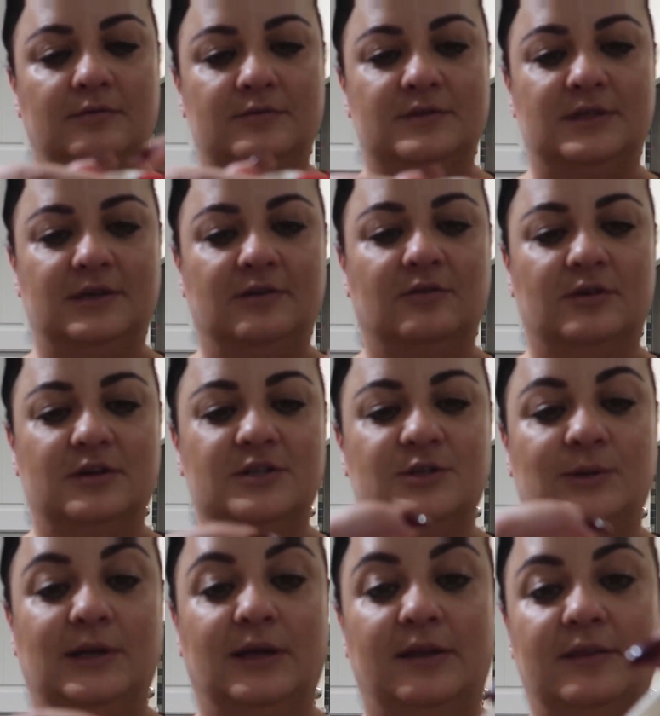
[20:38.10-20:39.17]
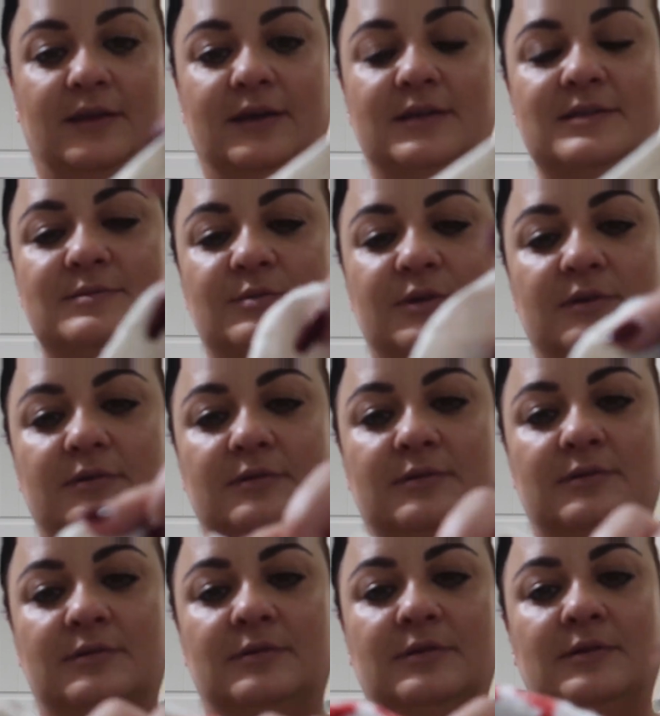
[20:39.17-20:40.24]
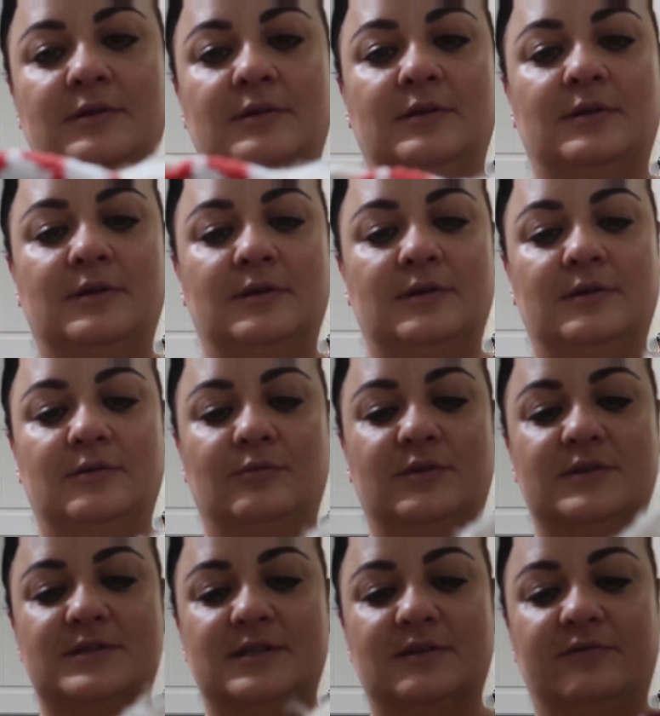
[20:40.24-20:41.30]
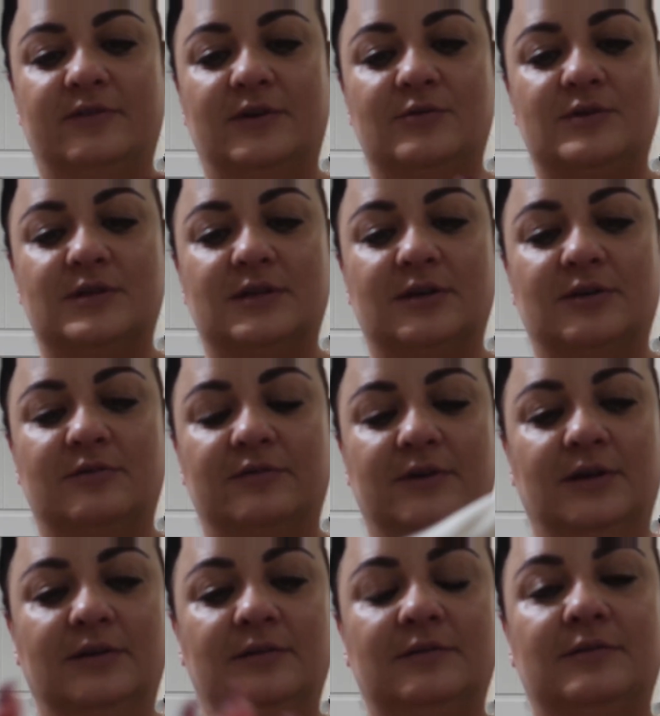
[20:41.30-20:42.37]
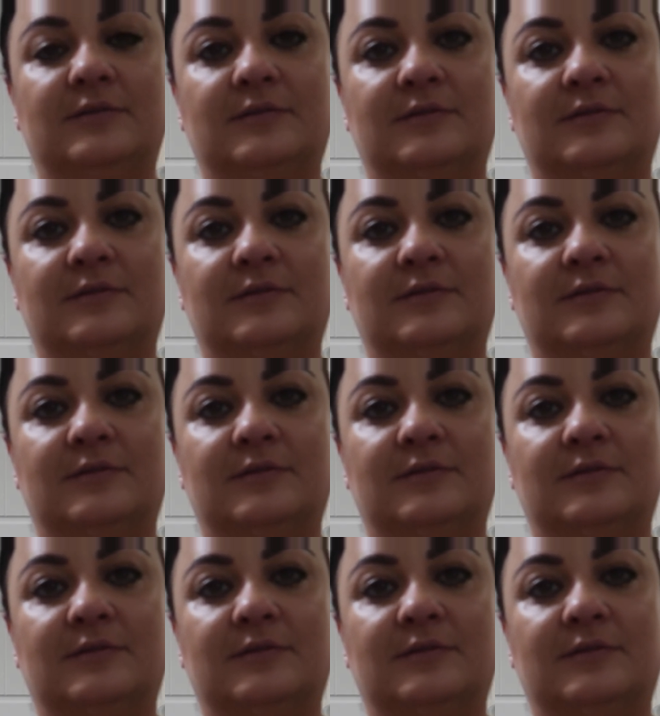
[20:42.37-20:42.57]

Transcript: obviously you're not going to do it like this, but once they're folded over